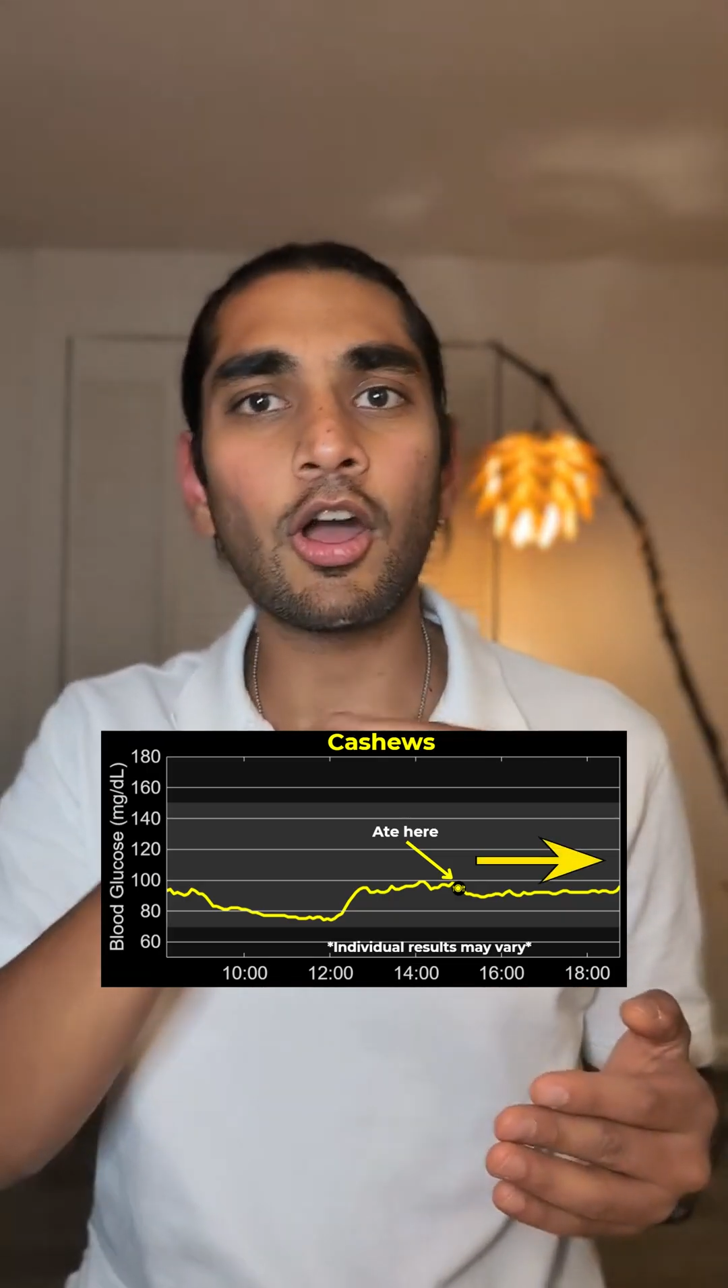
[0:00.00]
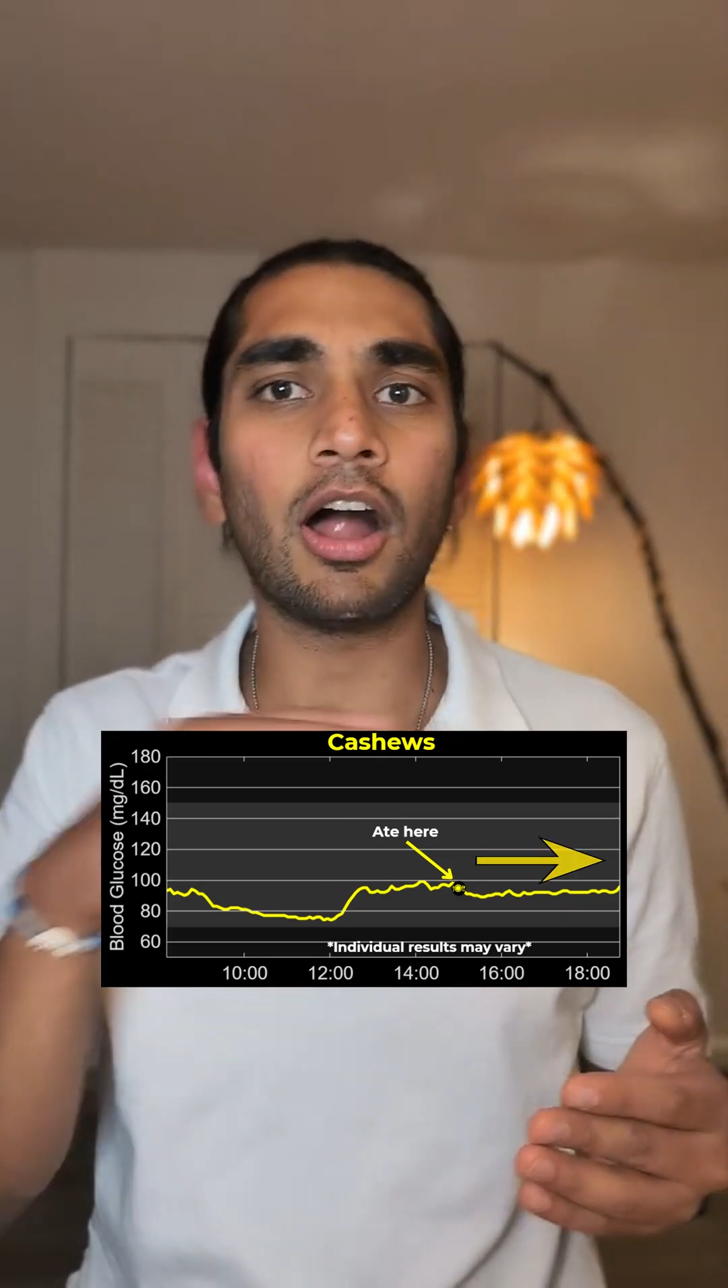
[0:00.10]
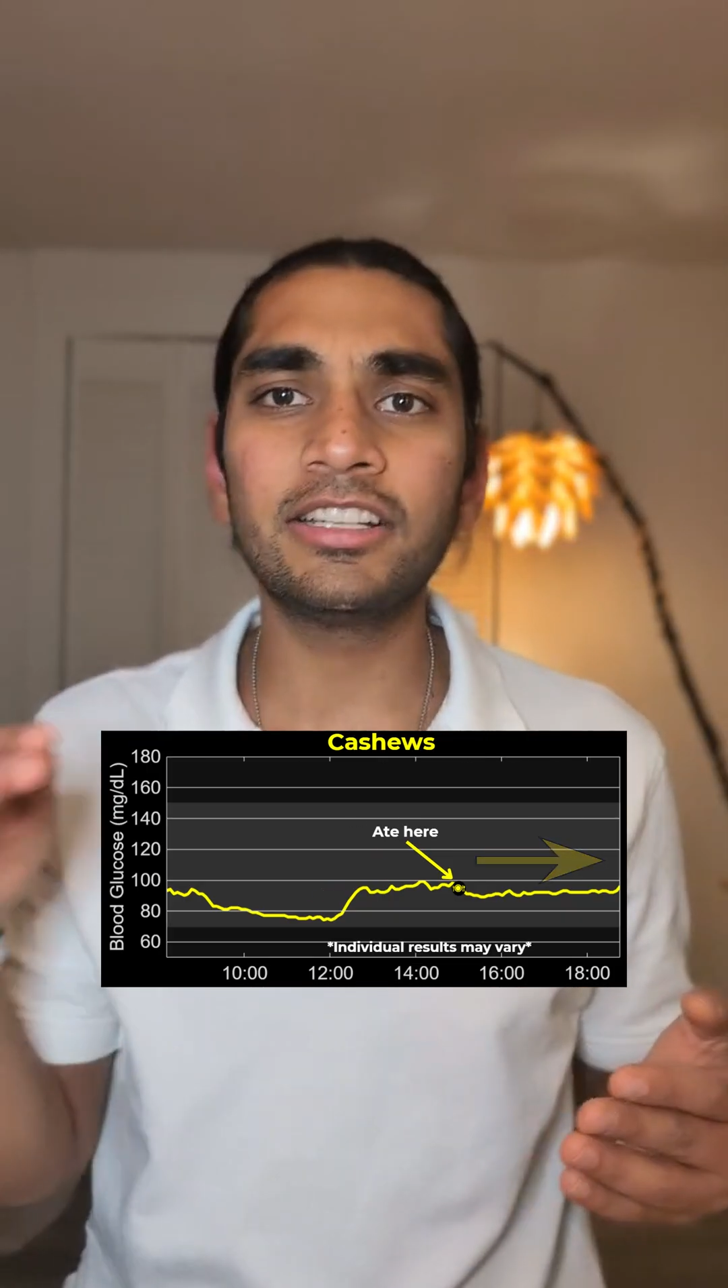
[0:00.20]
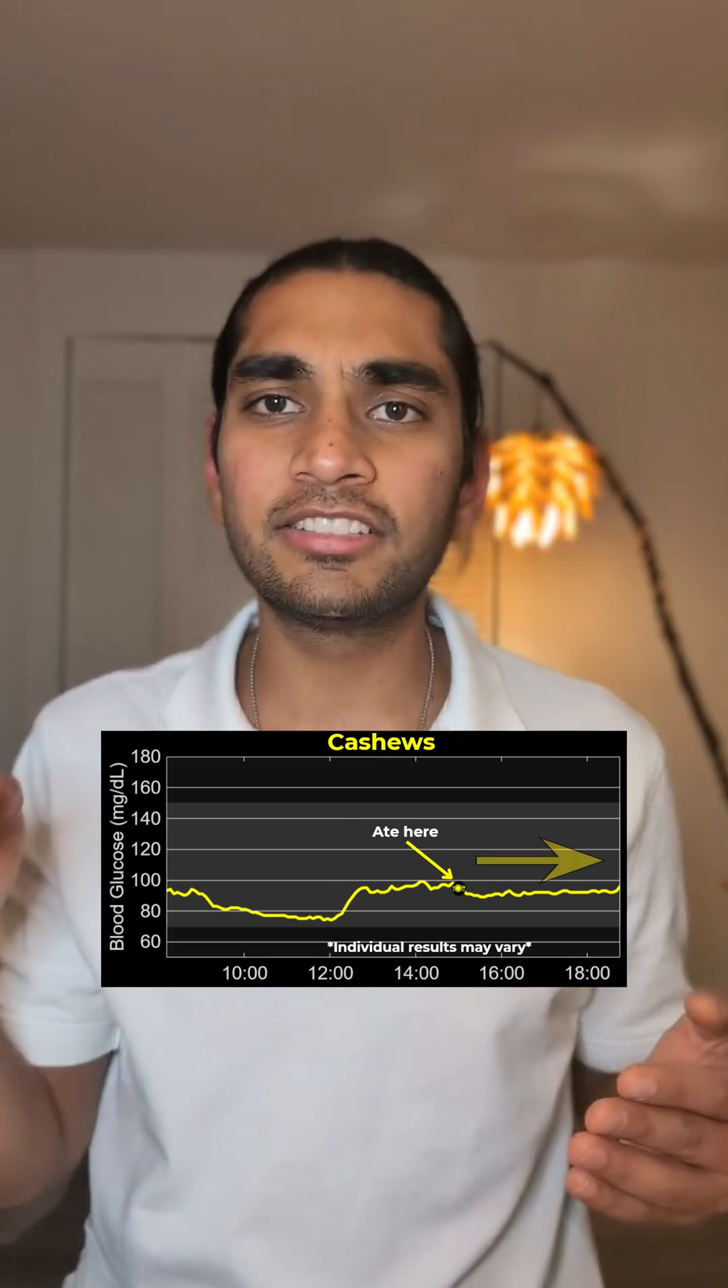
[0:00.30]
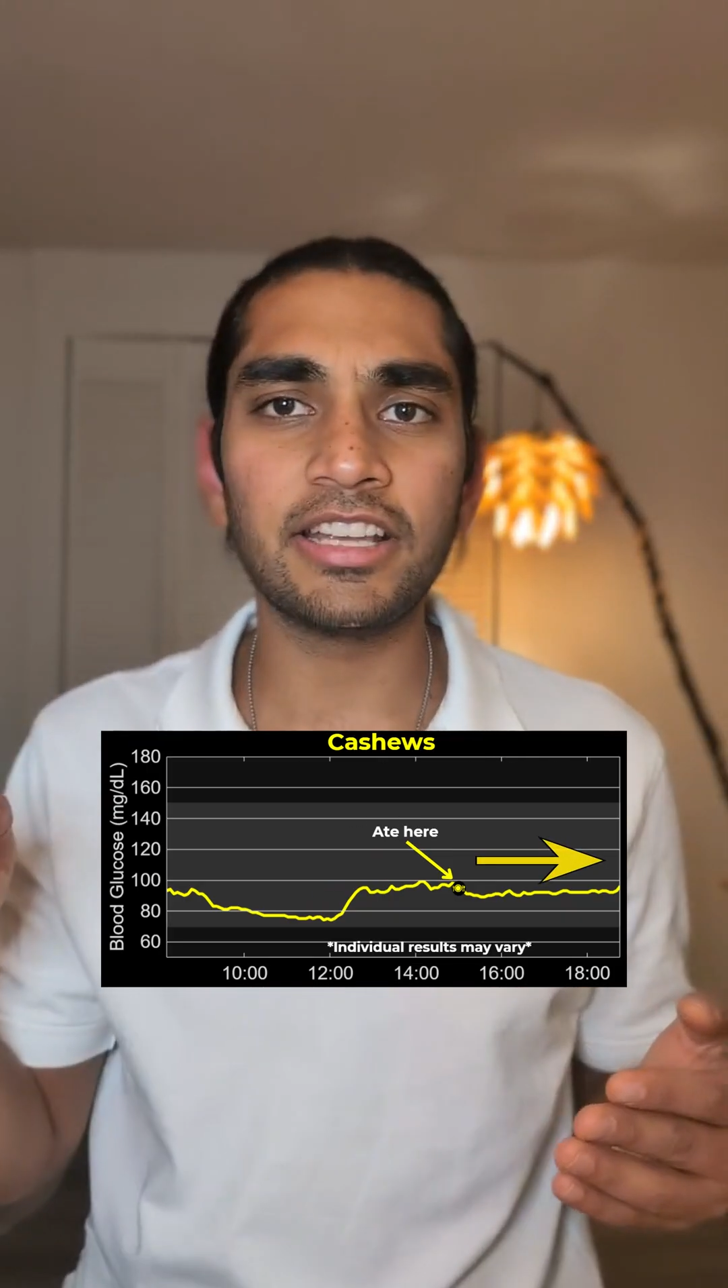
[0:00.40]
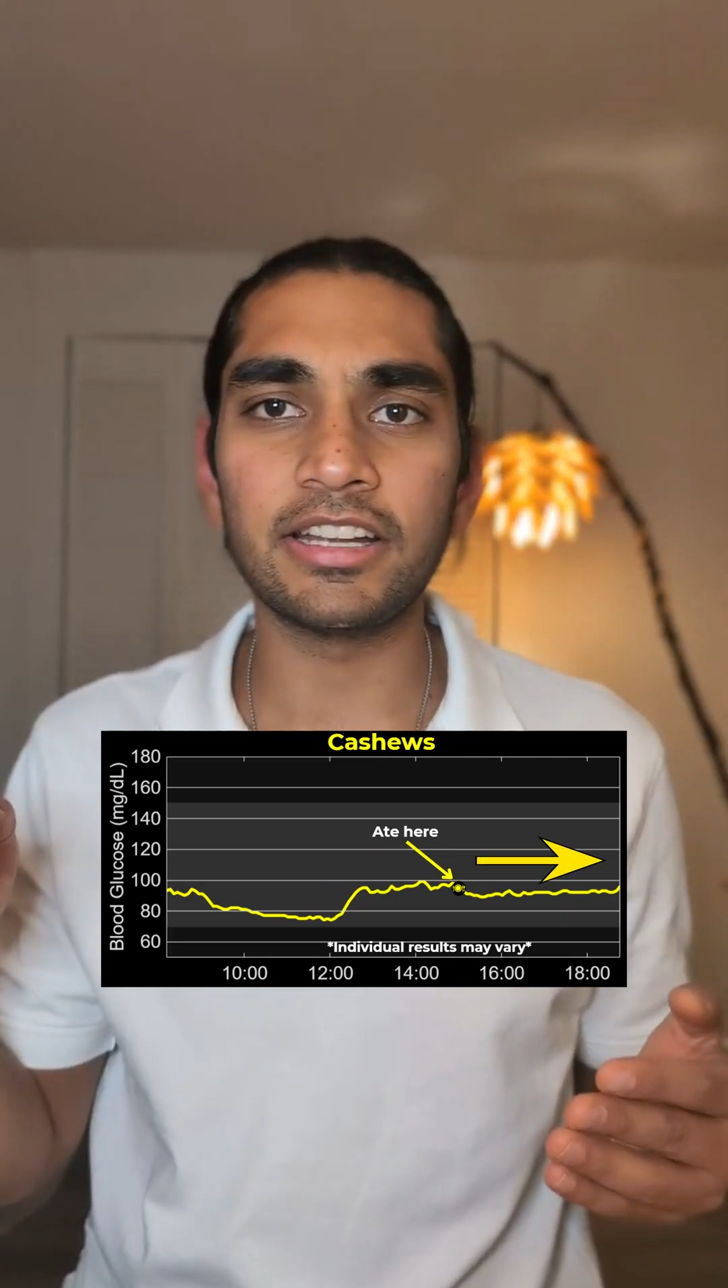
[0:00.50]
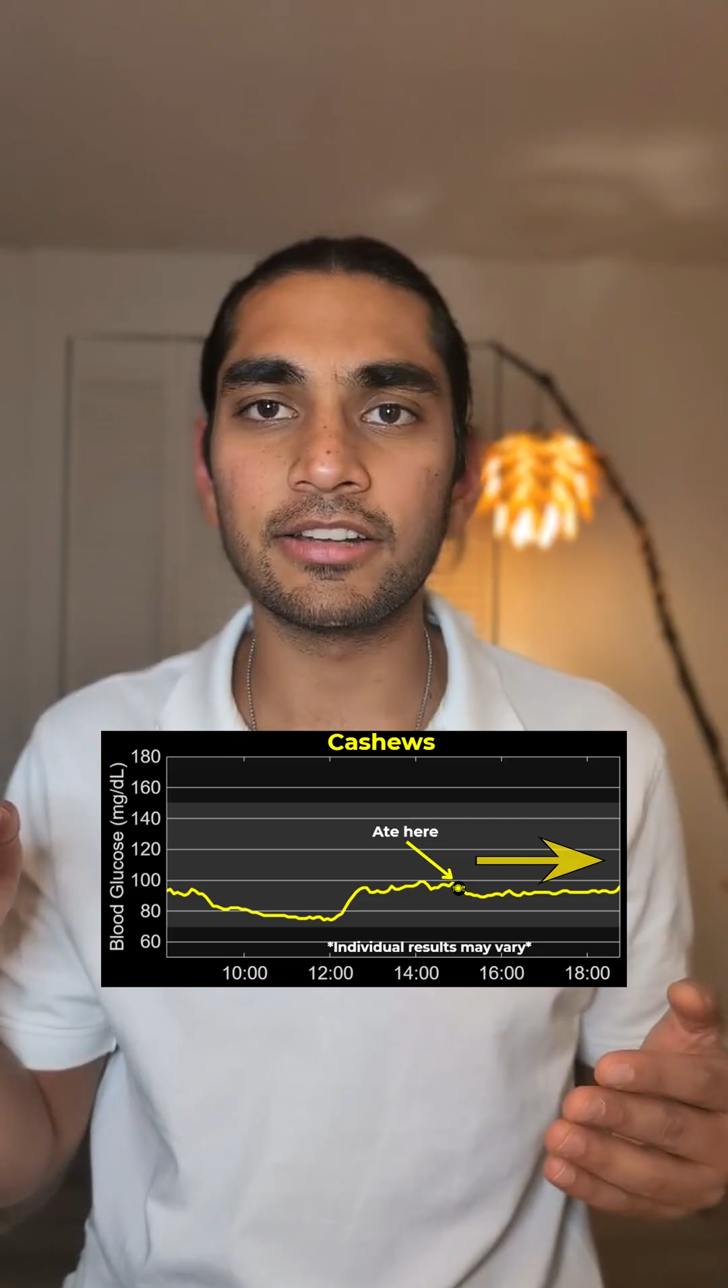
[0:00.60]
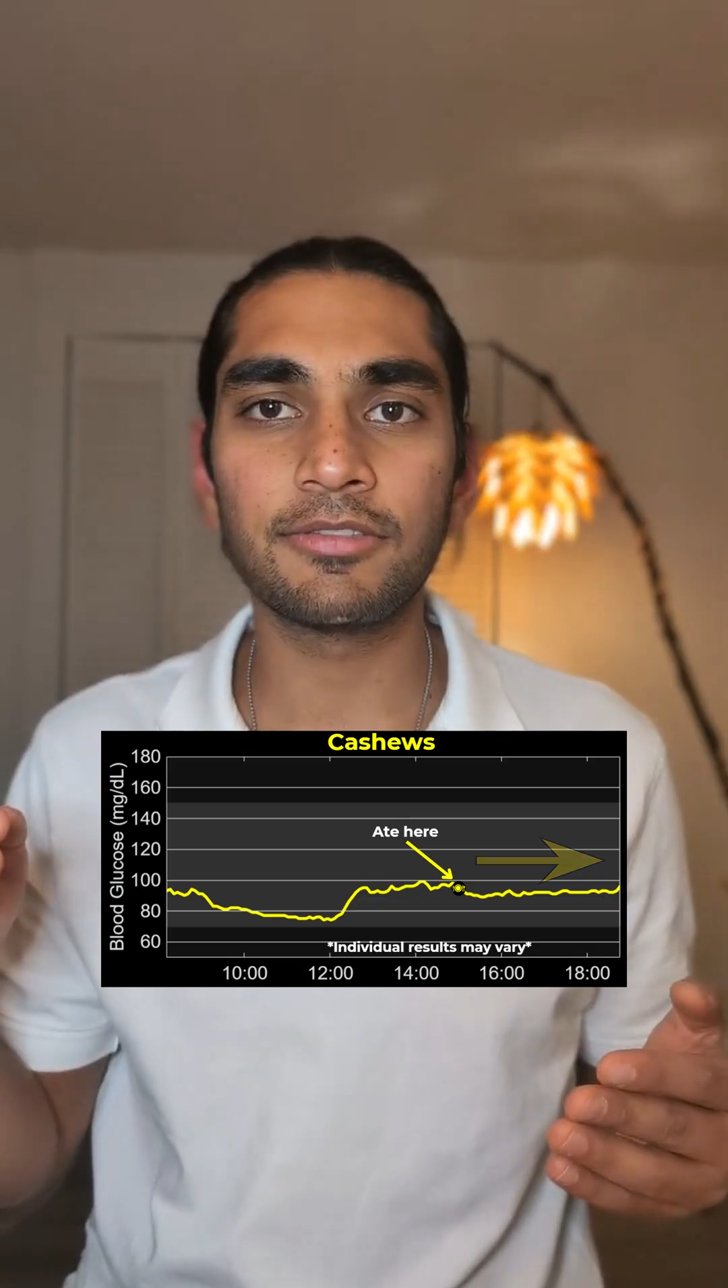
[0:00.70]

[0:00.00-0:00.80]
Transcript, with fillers: constant